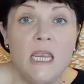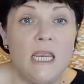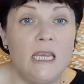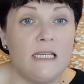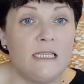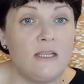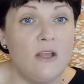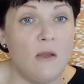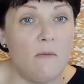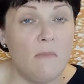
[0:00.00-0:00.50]

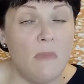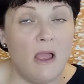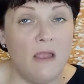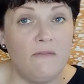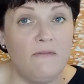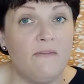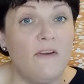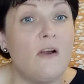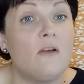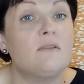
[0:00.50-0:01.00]
It's not
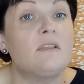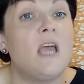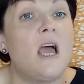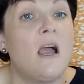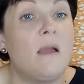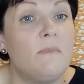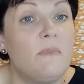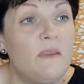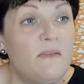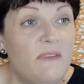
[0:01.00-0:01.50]
my fault.
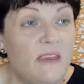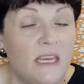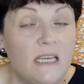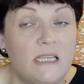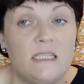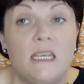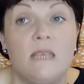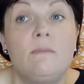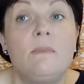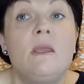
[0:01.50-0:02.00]
I'm the
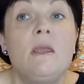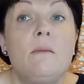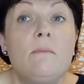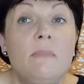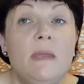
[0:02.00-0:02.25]
victim.